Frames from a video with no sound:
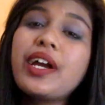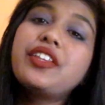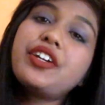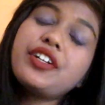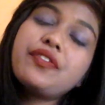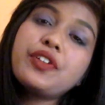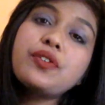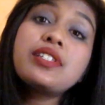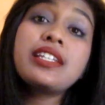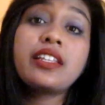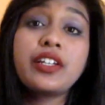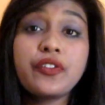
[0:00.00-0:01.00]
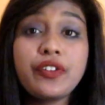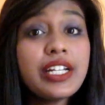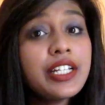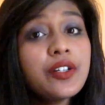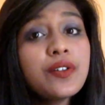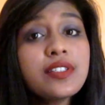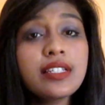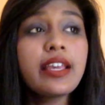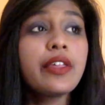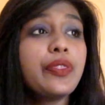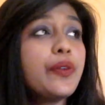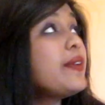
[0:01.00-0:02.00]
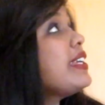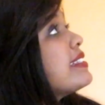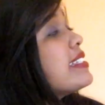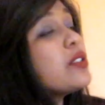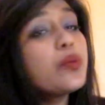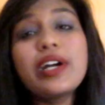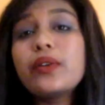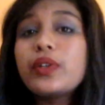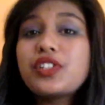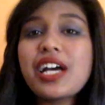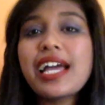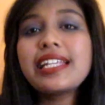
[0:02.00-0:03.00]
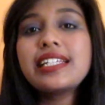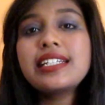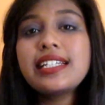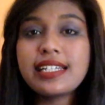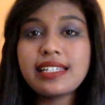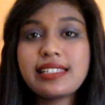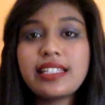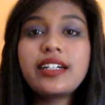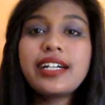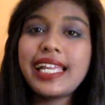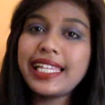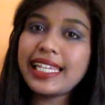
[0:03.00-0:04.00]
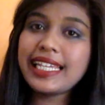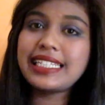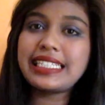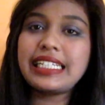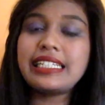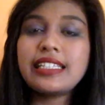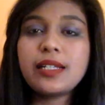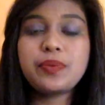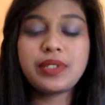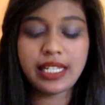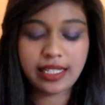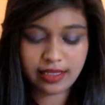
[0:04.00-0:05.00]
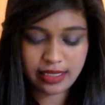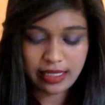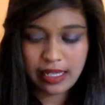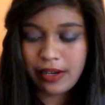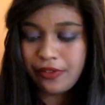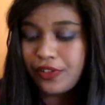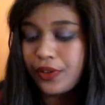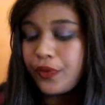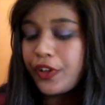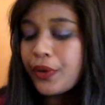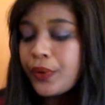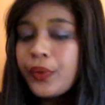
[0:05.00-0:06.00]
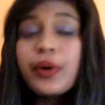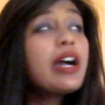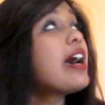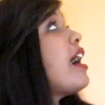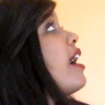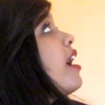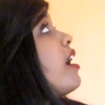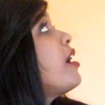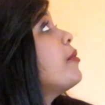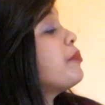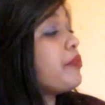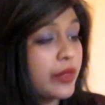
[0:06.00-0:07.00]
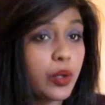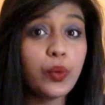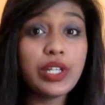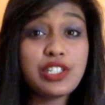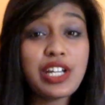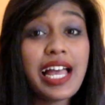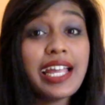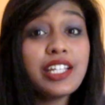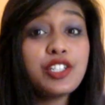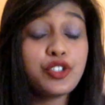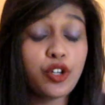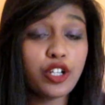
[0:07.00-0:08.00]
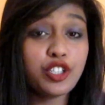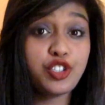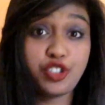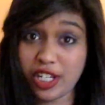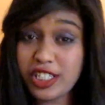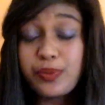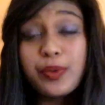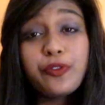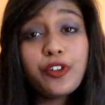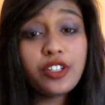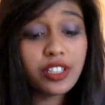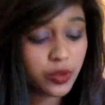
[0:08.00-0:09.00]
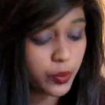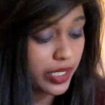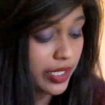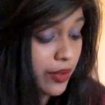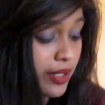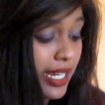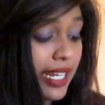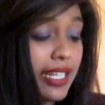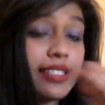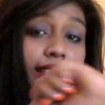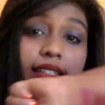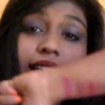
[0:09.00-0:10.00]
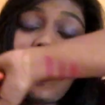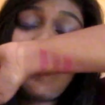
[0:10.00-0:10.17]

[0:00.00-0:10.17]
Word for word: my other reviews and other videos. The recent one which I did is the L18 lipstick review, which I shot just before this video, and I still